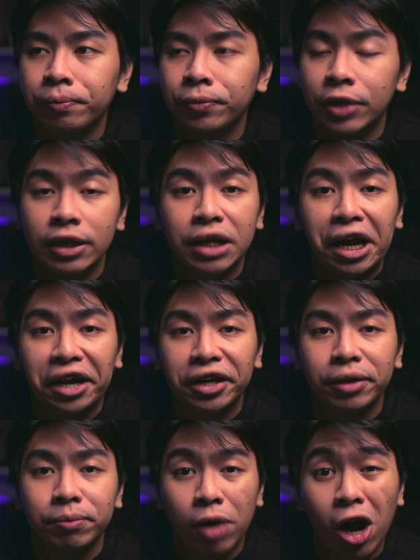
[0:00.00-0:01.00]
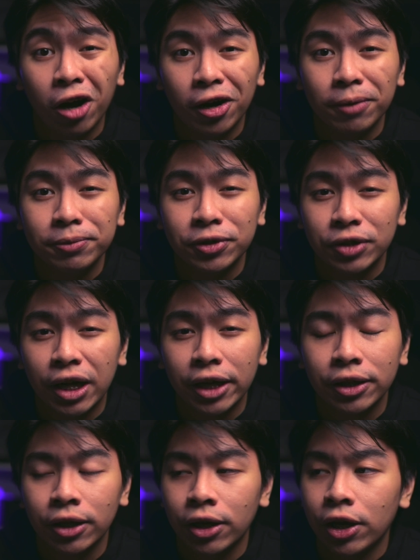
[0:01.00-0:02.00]
designing mockups,
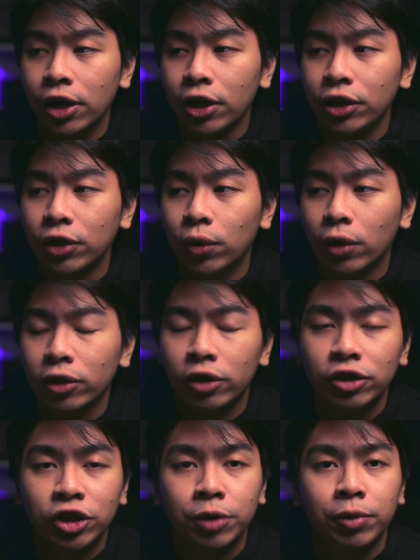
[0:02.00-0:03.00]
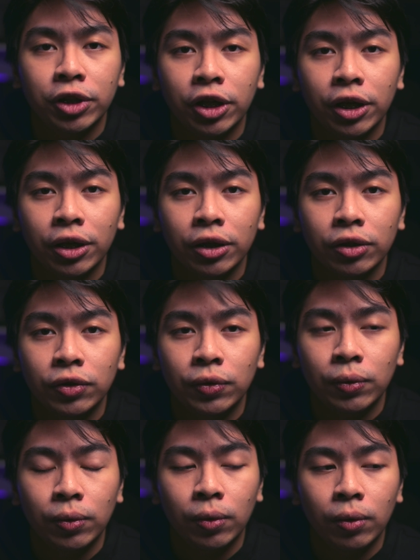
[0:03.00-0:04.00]
right? You're contributing
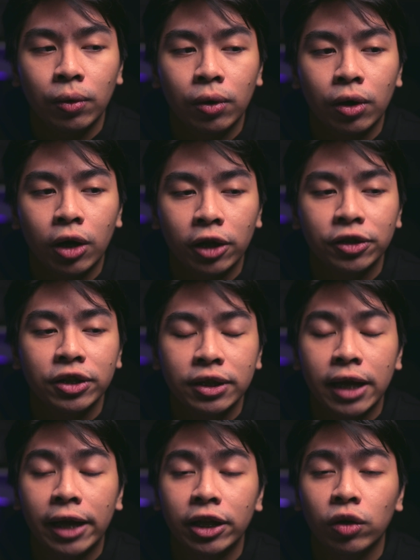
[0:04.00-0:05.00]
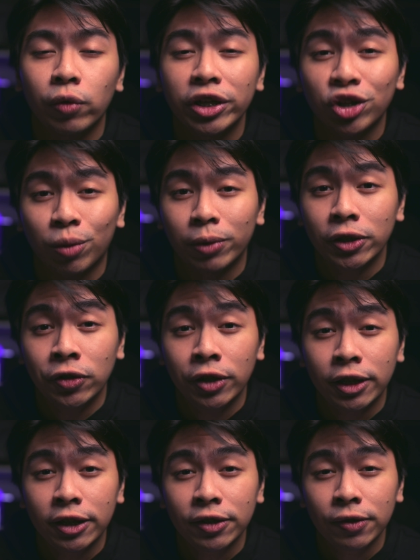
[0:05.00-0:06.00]
to understanding which
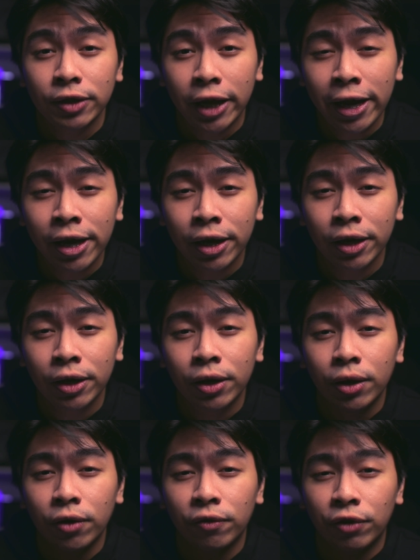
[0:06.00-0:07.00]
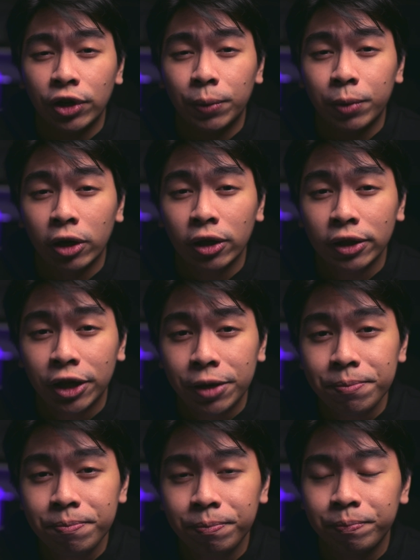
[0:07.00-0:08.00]
opportunities to take for the product
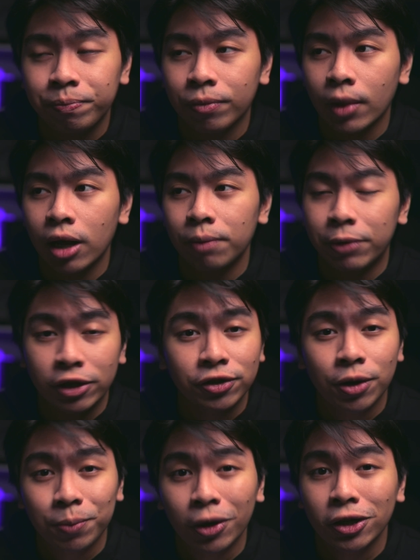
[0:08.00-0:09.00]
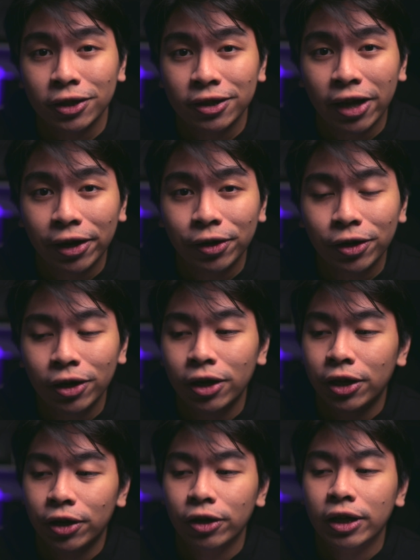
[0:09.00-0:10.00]
team. Because you're a product designer,
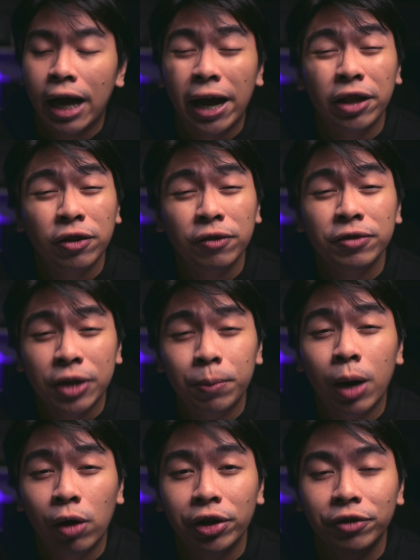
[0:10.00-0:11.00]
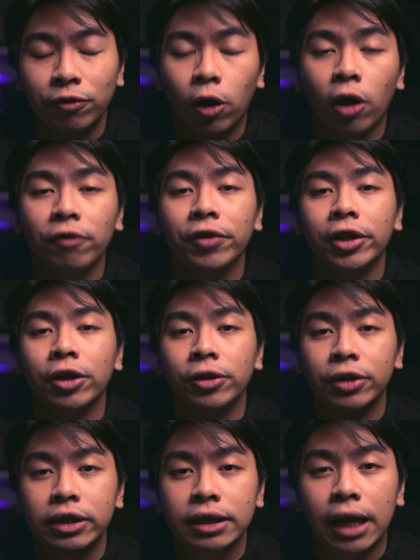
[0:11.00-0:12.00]
you're kind of somehow involved in
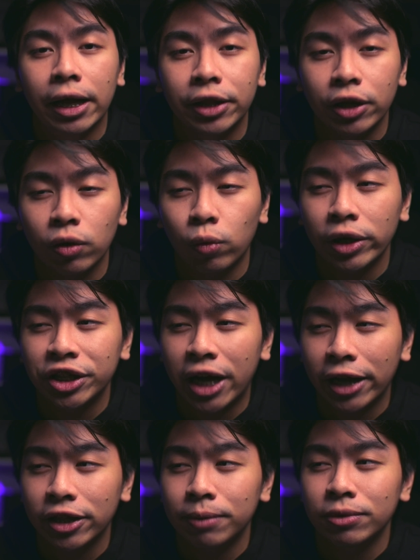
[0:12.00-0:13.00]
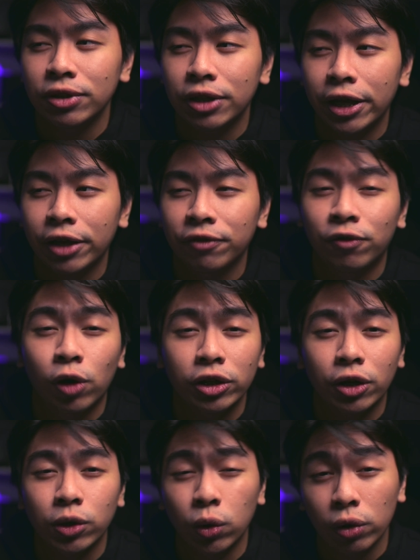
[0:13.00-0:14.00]
understanding which items to take for
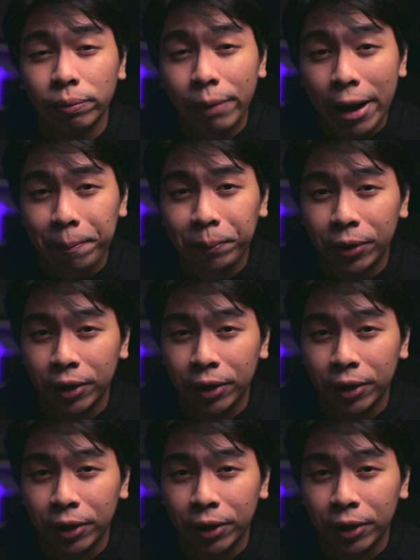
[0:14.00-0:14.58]
the roadmap